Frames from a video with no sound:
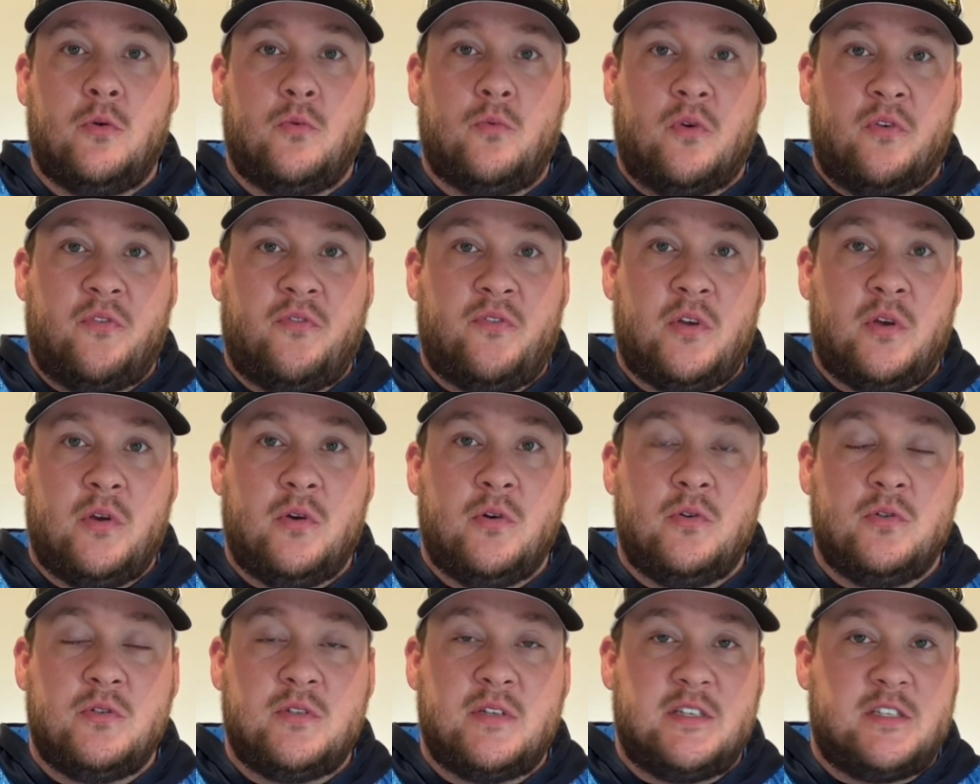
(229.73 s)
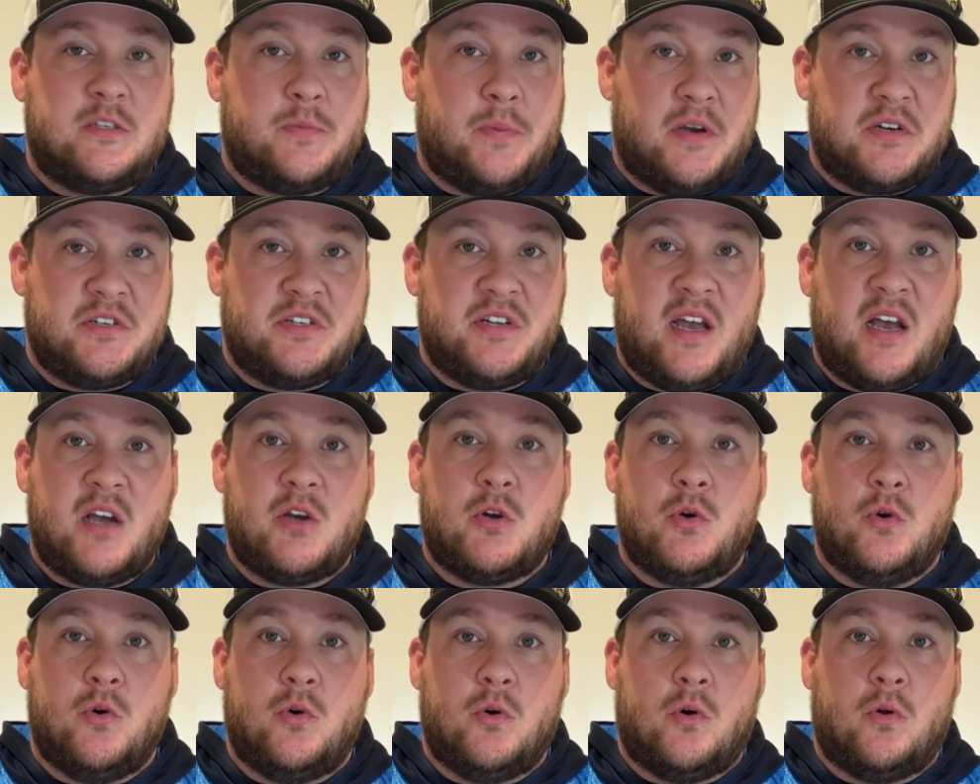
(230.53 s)
Reviews, especially on
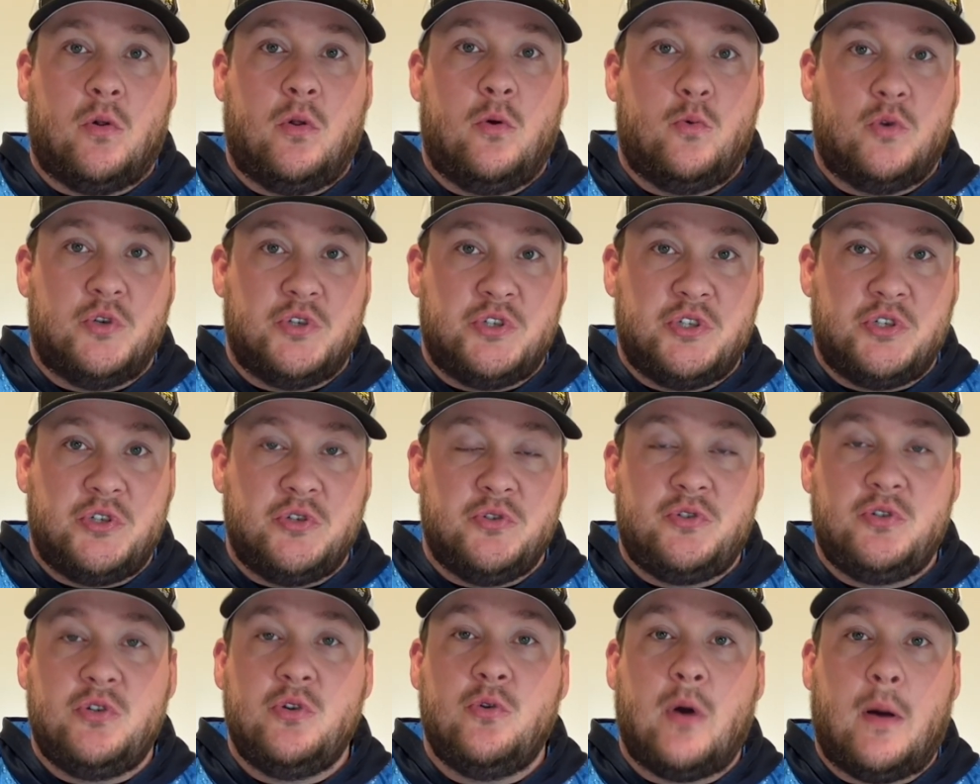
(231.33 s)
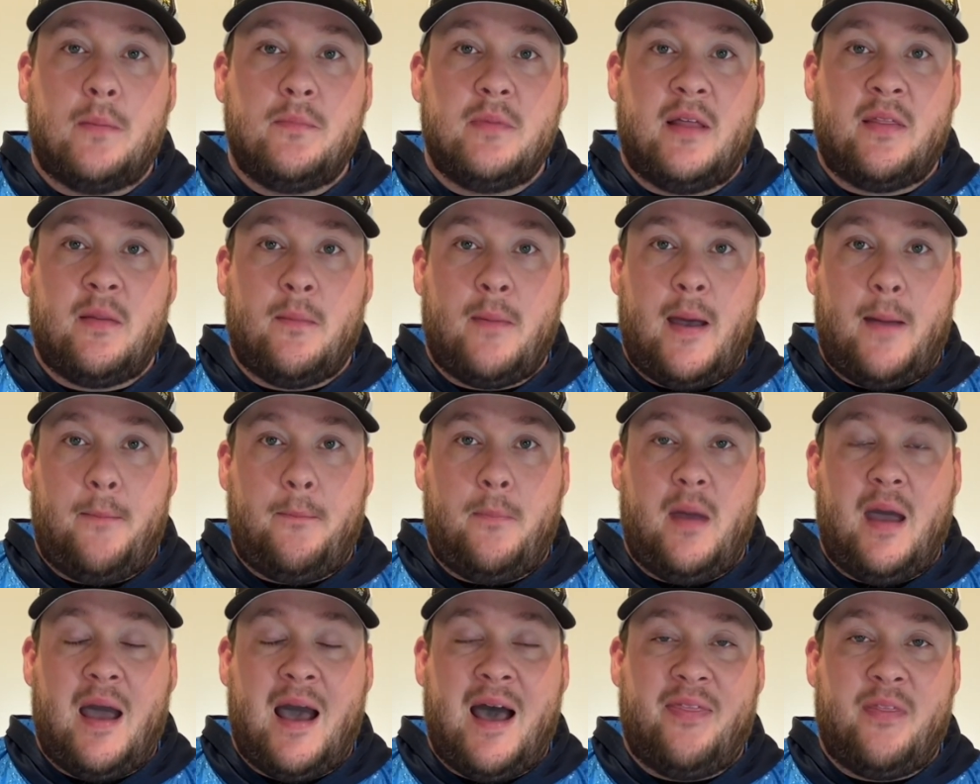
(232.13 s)
Google, will shoot you up on
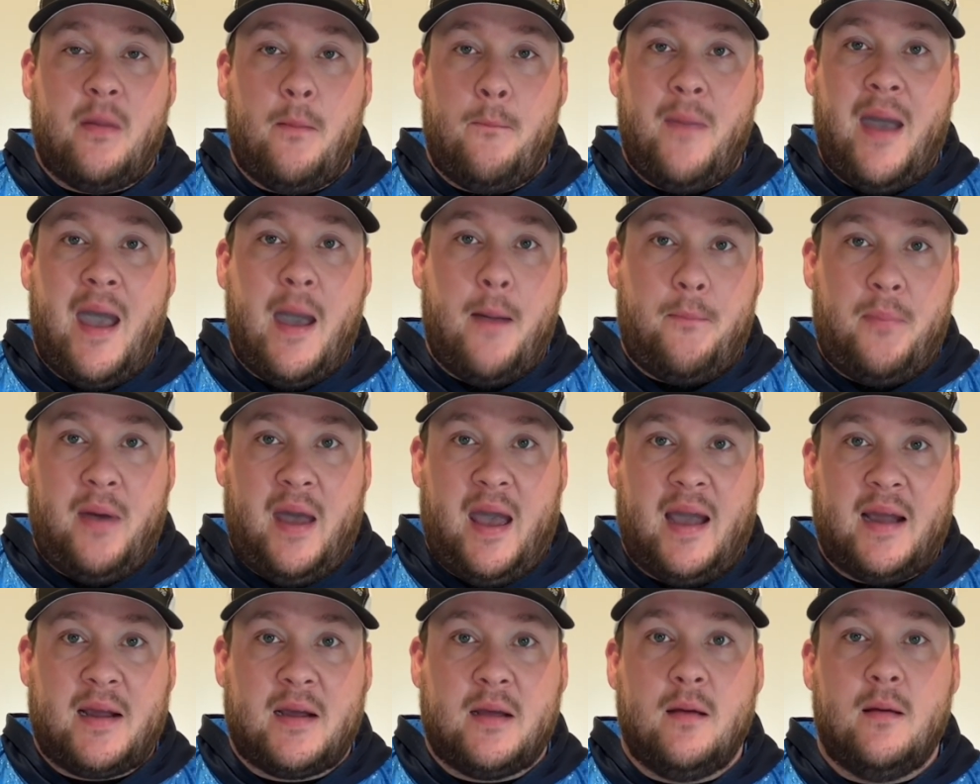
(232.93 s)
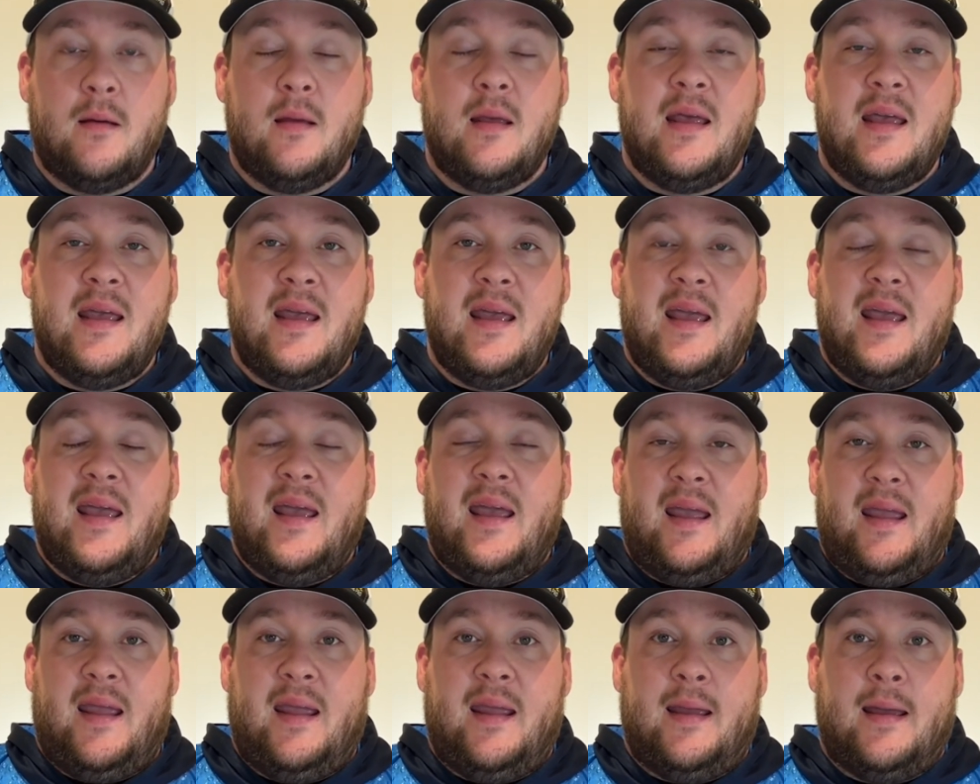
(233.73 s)
the map pack,
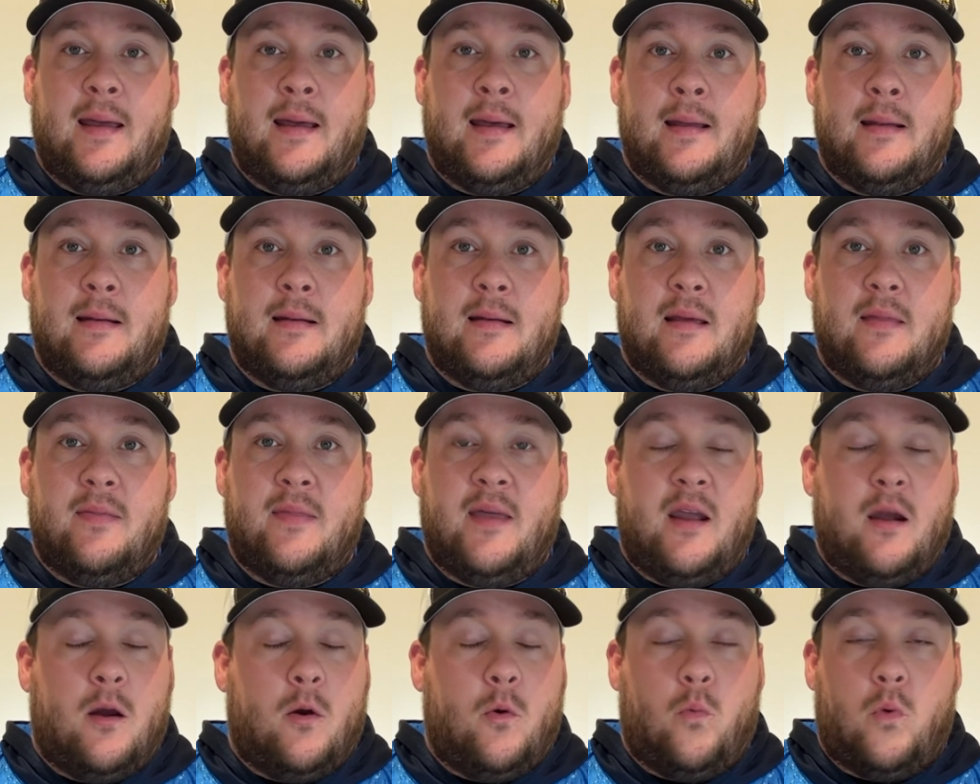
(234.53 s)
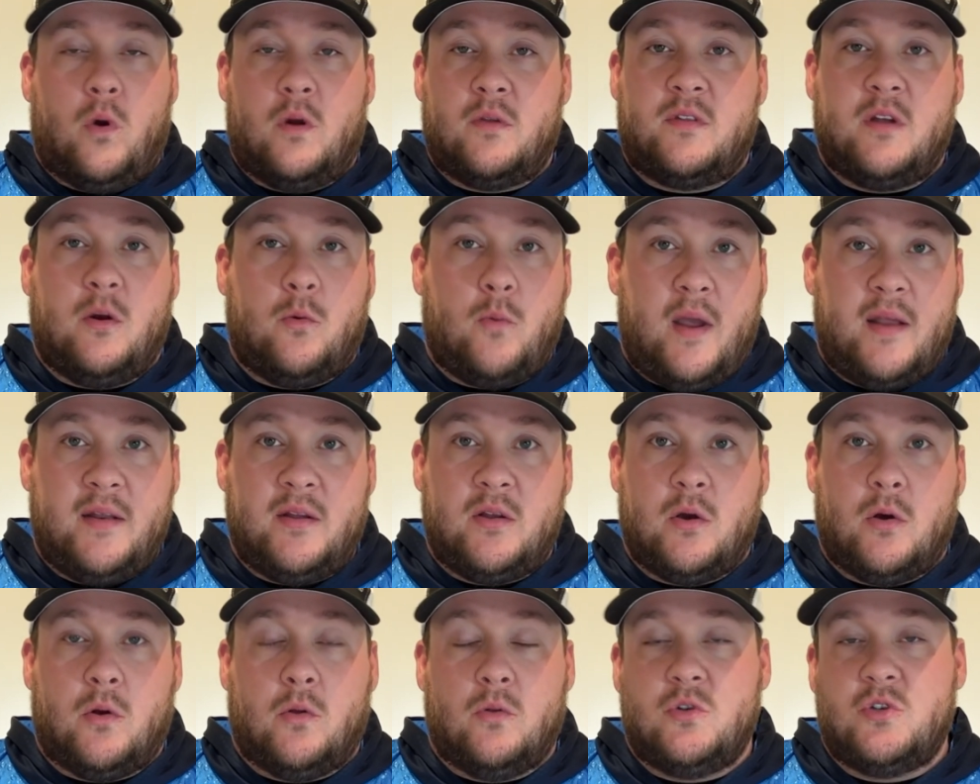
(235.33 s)
and they are worth their weight in
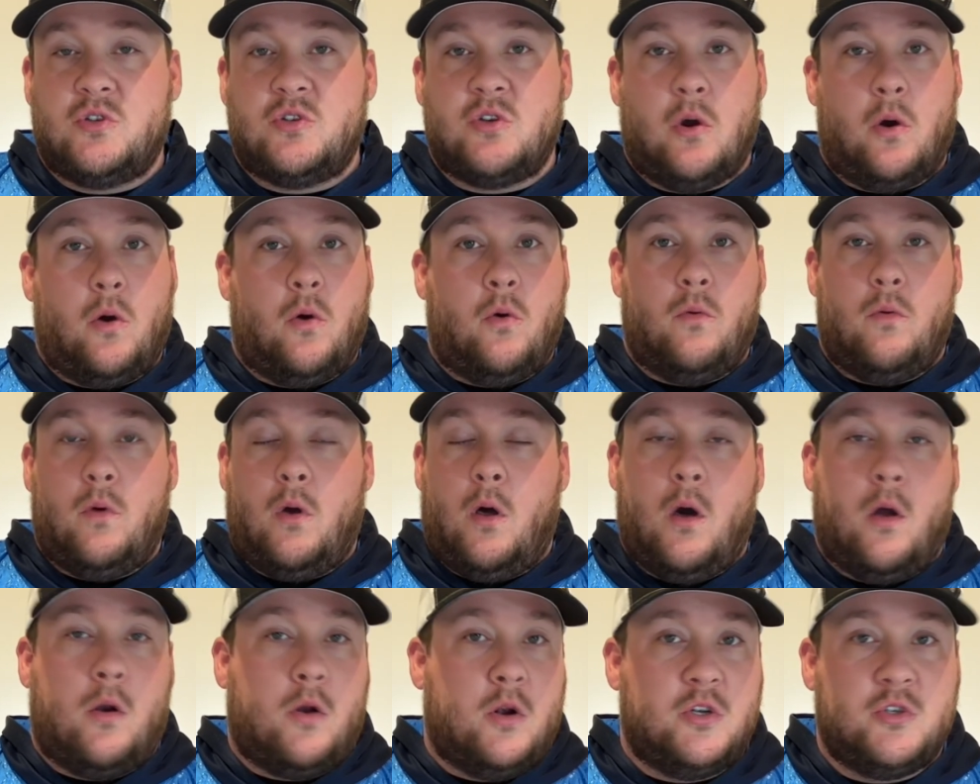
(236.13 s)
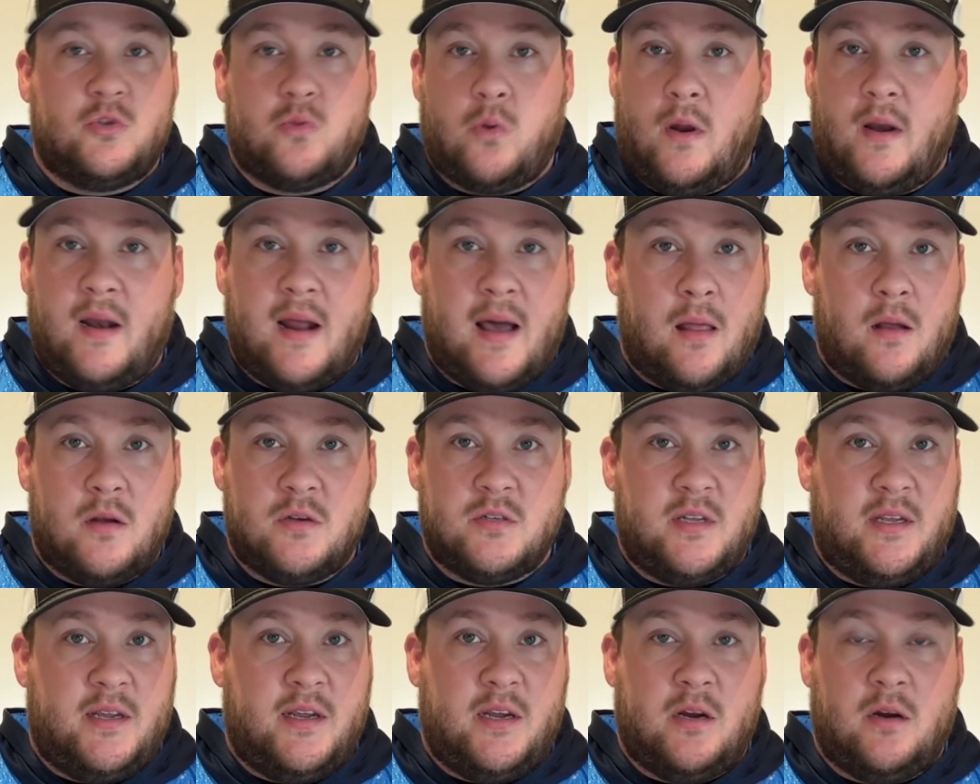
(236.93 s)
gold. So
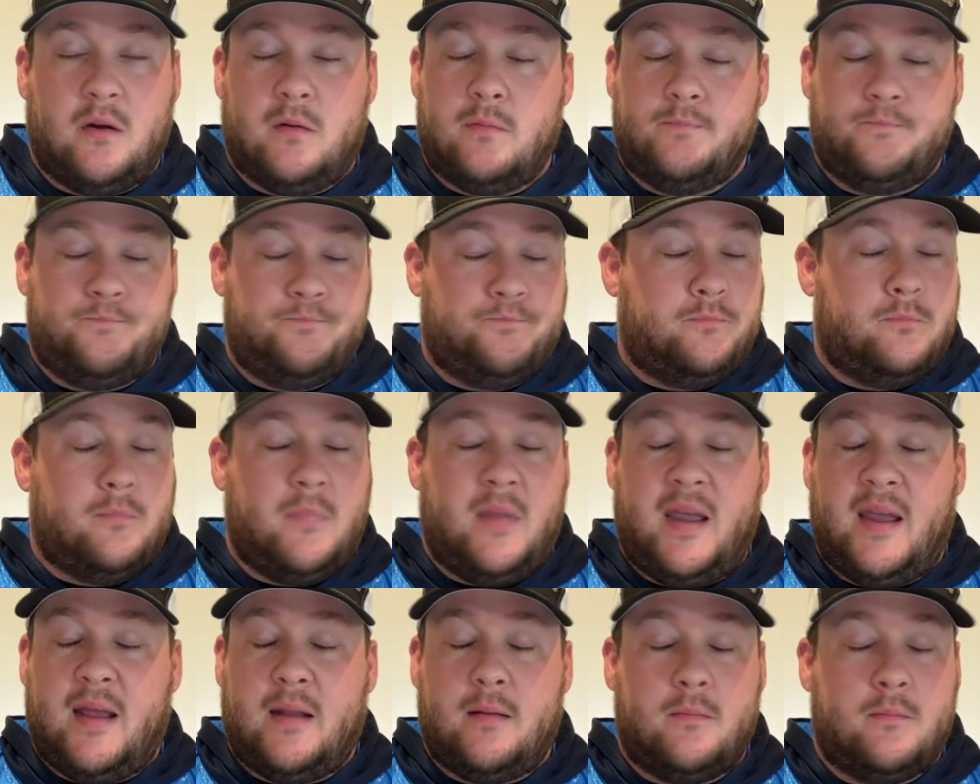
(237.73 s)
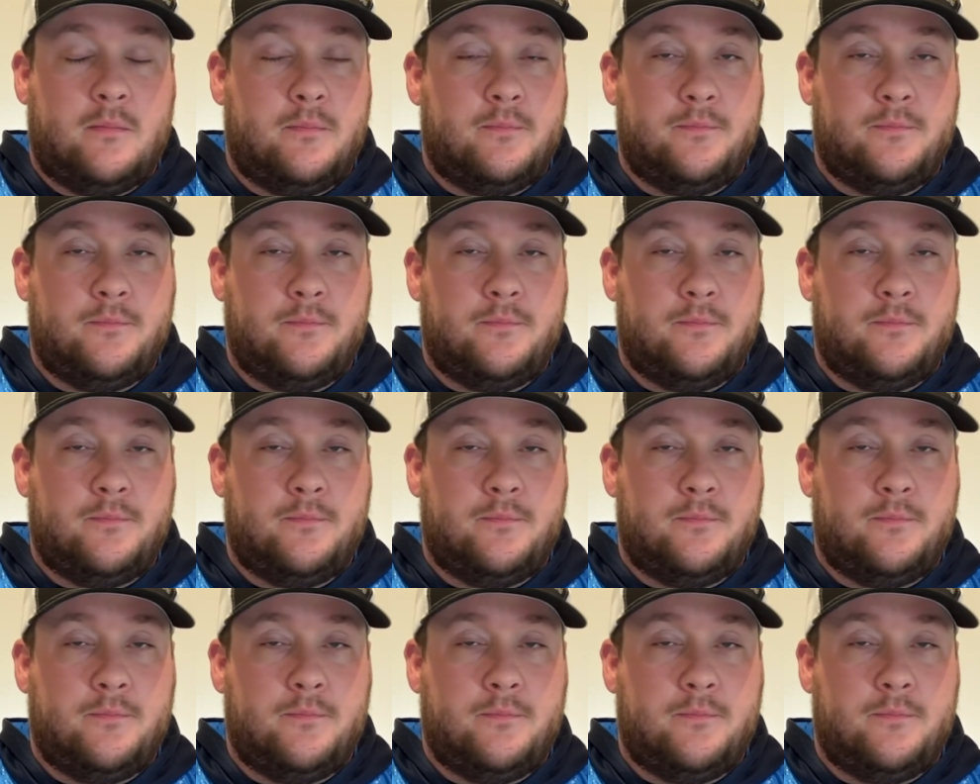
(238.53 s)
$120 a year, man,